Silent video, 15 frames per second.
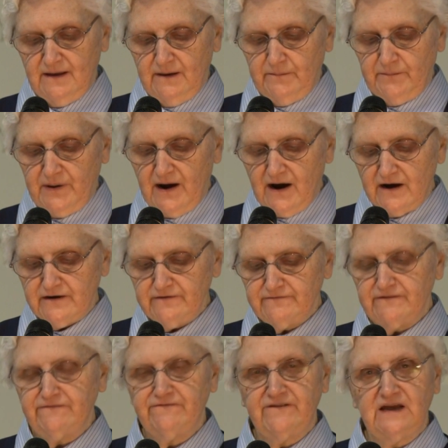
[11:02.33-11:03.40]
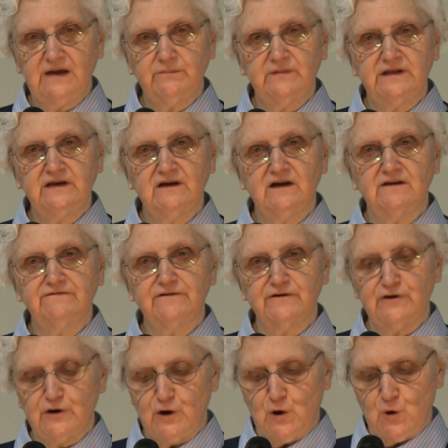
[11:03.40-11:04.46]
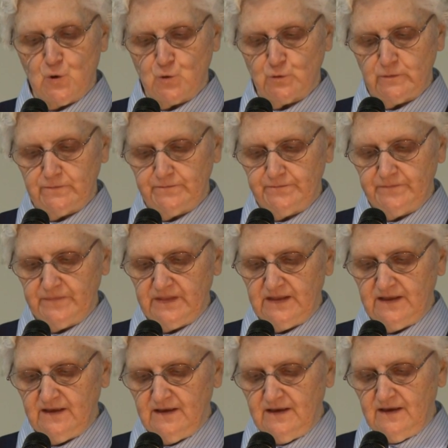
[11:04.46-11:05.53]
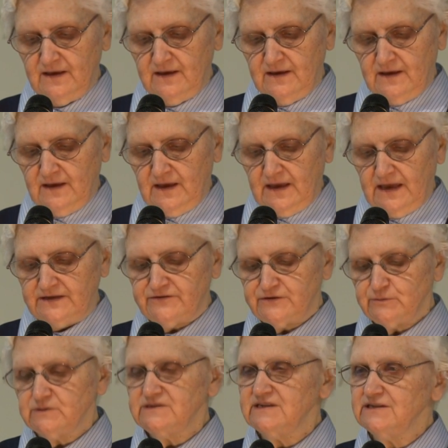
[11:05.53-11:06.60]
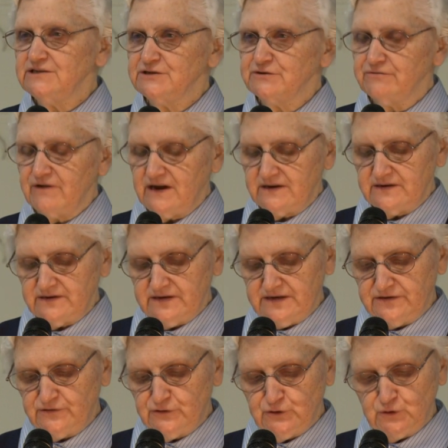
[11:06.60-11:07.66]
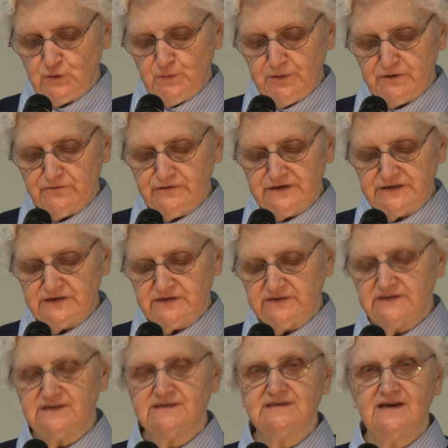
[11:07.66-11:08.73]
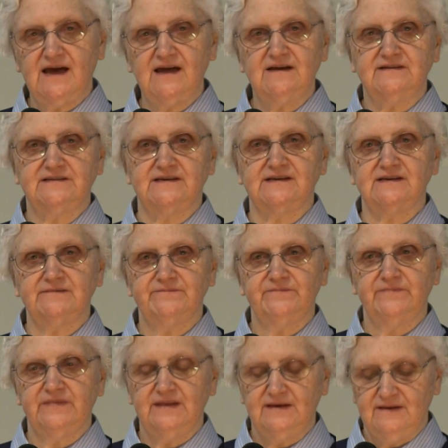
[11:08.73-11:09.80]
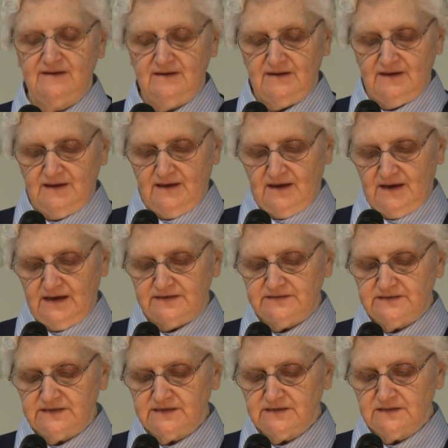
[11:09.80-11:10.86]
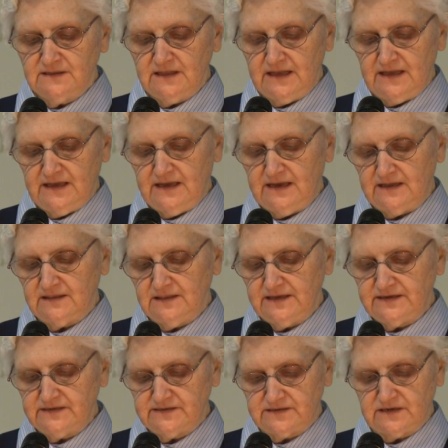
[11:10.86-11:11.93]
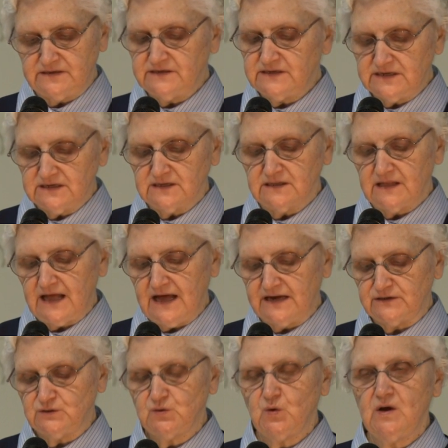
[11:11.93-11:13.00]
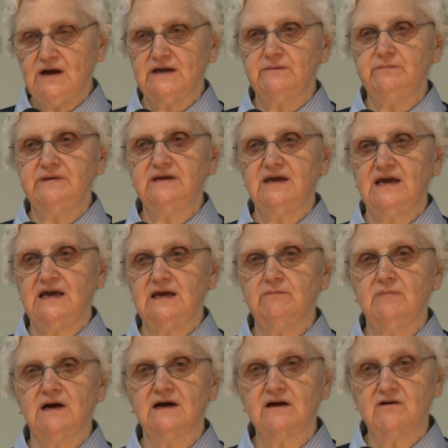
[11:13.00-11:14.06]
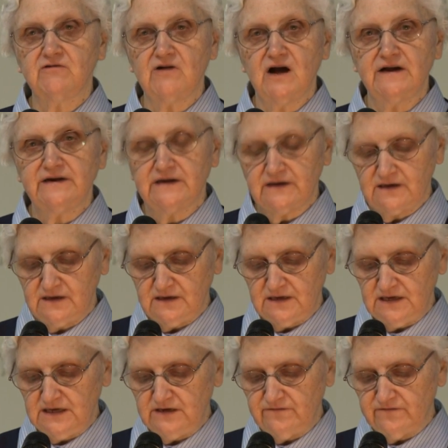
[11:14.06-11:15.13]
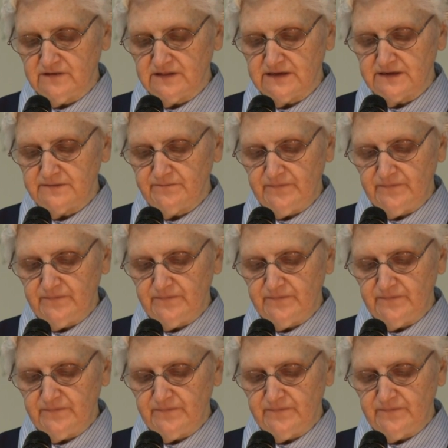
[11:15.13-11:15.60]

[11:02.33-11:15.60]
part of a family of her own. And she was integrated into Parisian society at least until Antoine became a chronic invalid,